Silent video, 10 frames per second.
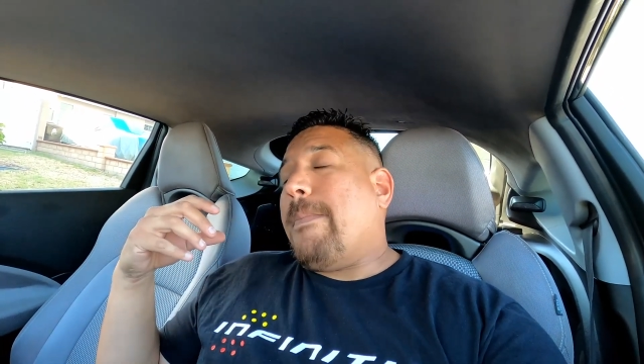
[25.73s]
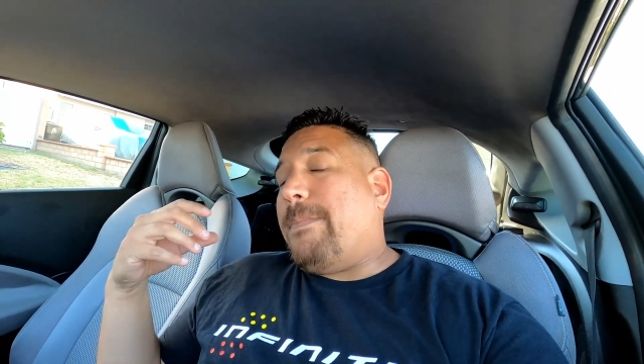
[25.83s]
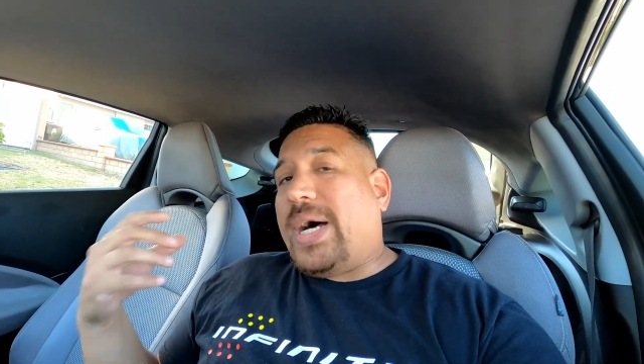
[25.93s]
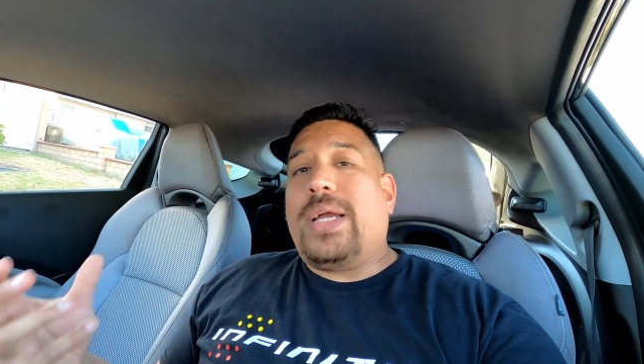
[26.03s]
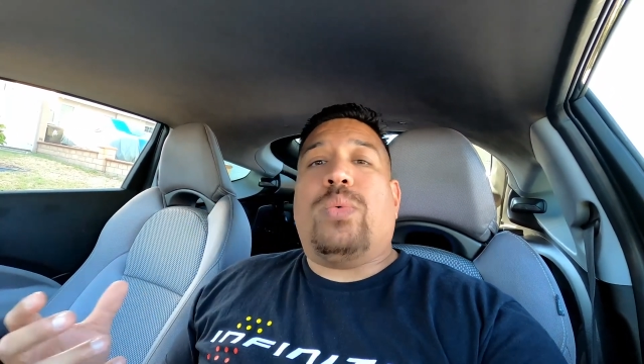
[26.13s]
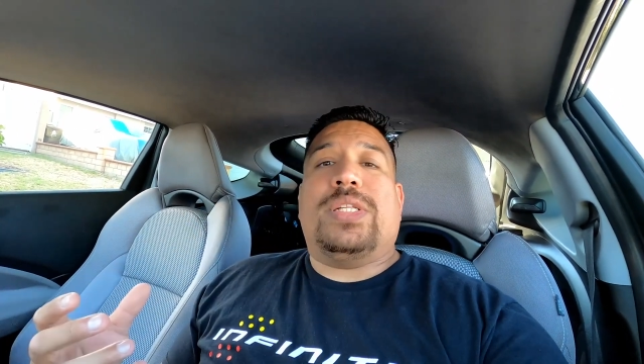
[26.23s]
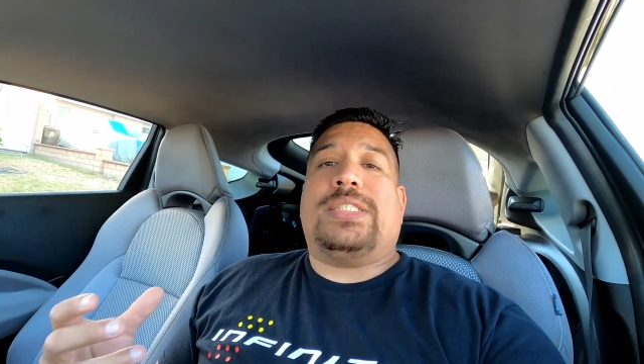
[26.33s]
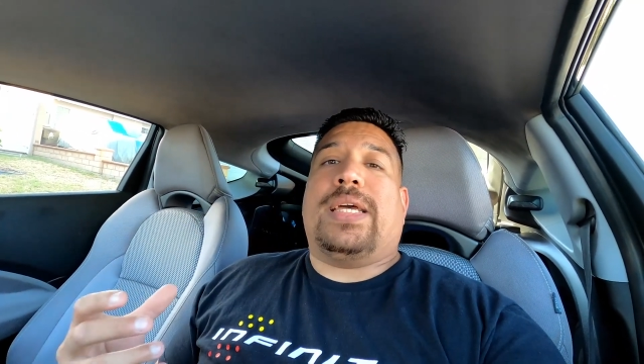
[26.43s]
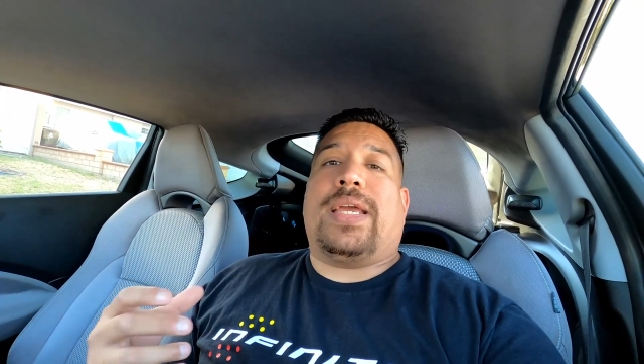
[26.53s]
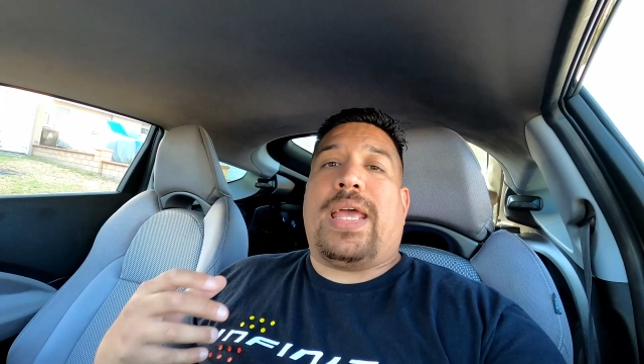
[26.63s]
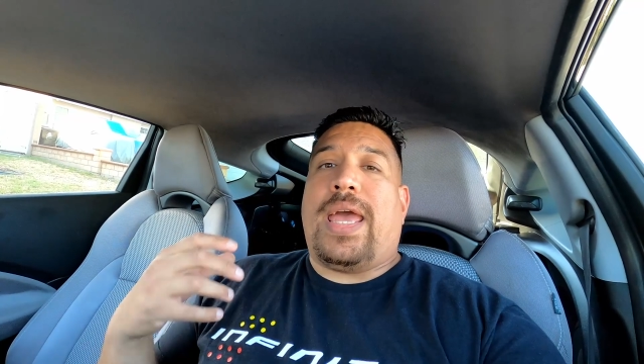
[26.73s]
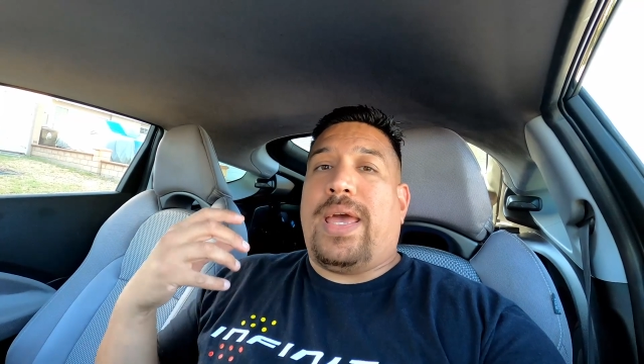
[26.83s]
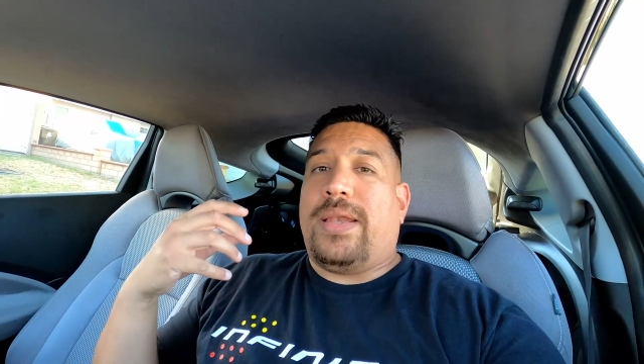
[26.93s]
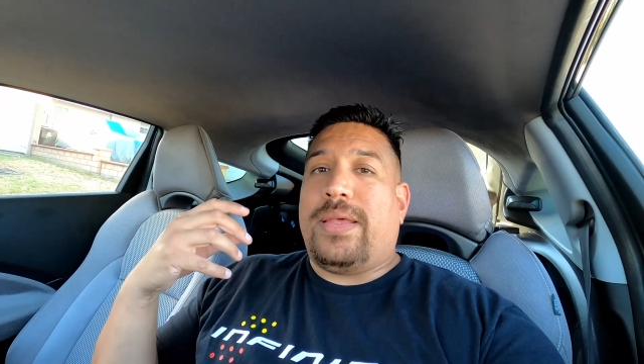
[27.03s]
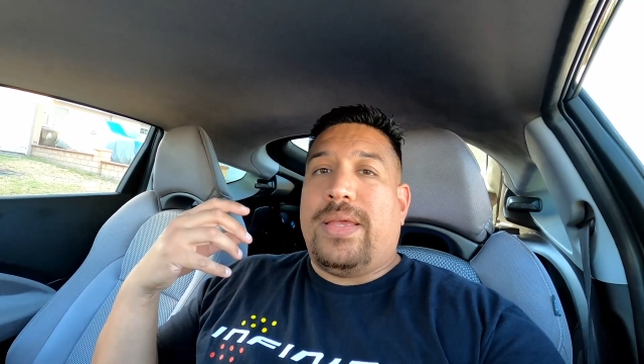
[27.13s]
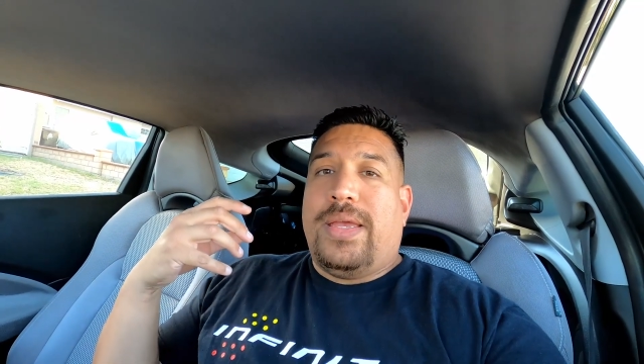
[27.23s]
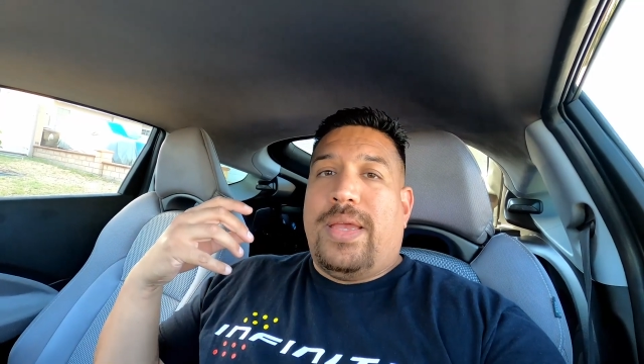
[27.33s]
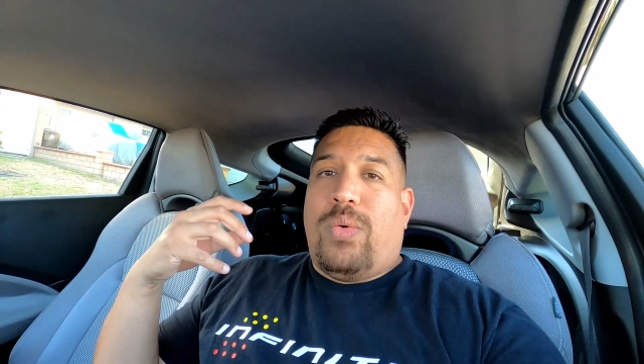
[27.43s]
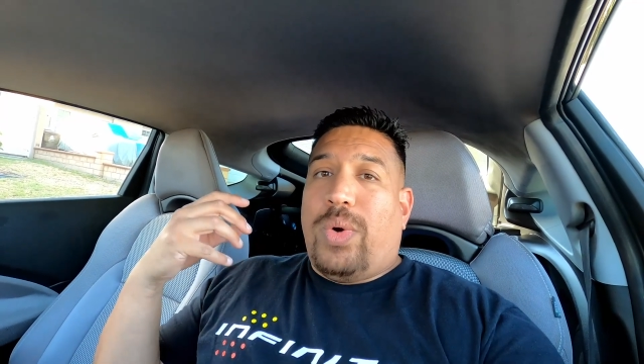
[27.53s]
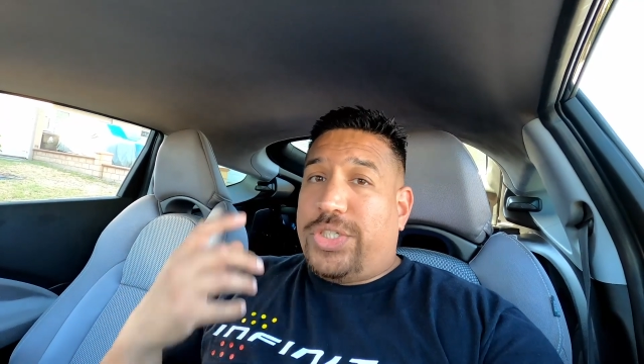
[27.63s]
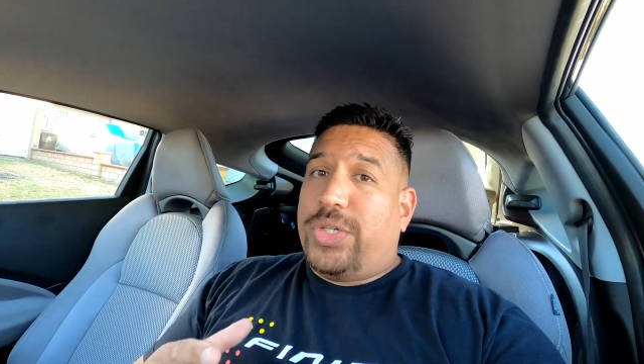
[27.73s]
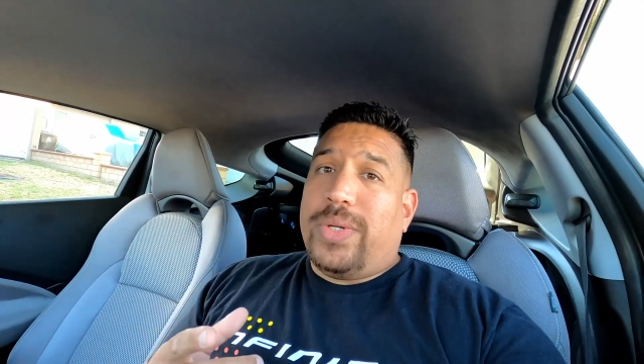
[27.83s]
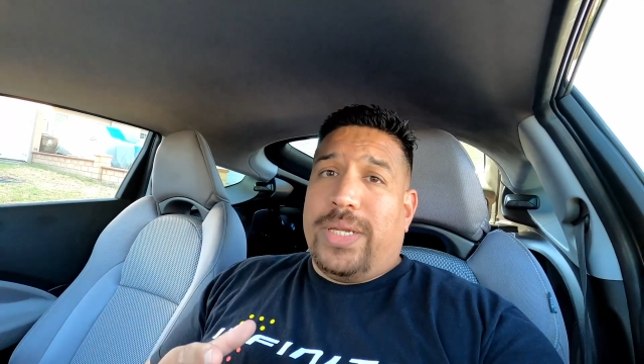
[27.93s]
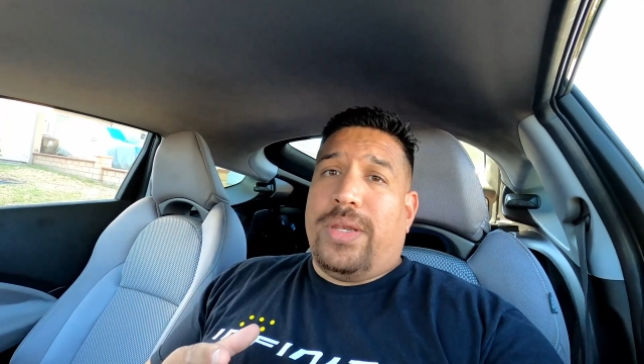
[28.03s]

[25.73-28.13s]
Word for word: buying one secondhand, what you need